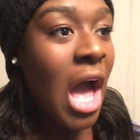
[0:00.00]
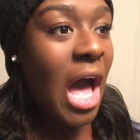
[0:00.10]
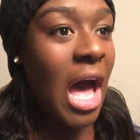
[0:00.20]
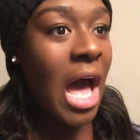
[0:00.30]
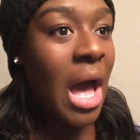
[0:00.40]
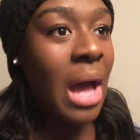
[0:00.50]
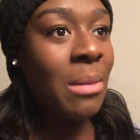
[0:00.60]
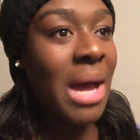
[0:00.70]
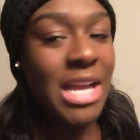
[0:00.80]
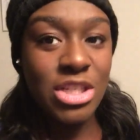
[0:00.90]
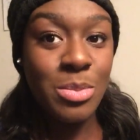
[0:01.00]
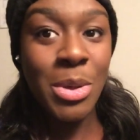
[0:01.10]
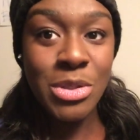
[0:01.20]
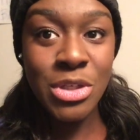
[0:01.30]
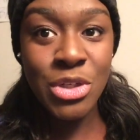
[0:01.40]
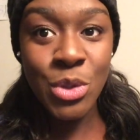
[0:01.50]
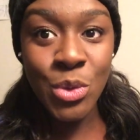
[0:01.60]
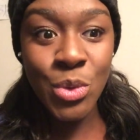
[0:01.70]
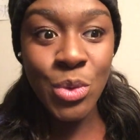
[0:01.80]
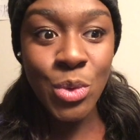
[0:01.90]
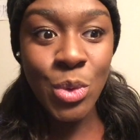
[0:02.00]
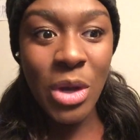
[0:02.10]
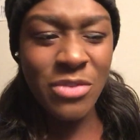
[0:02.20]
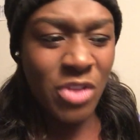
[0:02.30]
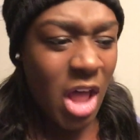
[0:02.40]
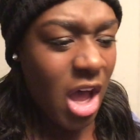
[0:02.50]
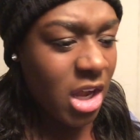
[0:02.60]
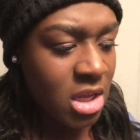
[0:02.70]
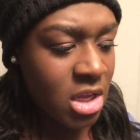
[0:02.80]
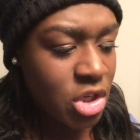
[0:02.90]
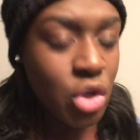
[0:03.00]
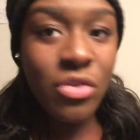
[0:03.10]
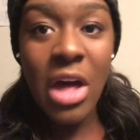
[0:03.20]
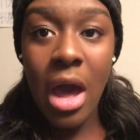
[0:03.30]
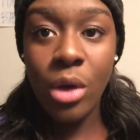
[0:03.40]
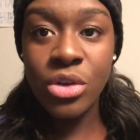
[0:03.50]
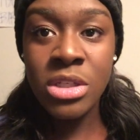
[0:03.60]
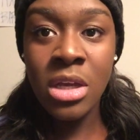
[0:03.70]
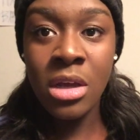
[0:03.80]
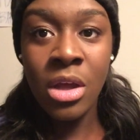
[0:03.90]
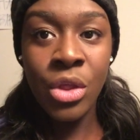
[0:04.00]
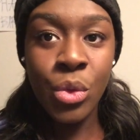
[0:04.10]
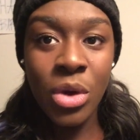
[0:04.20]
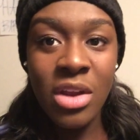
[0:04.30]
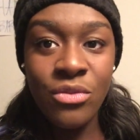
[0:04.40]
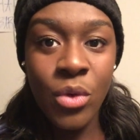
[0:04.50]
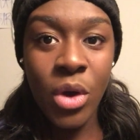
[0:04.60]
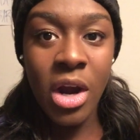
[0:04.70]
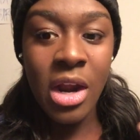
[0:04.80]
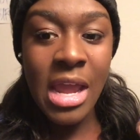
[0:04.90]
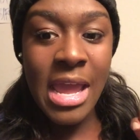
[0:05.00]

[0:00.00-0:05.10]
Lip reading: I just posted two vlogs, 3 and 4.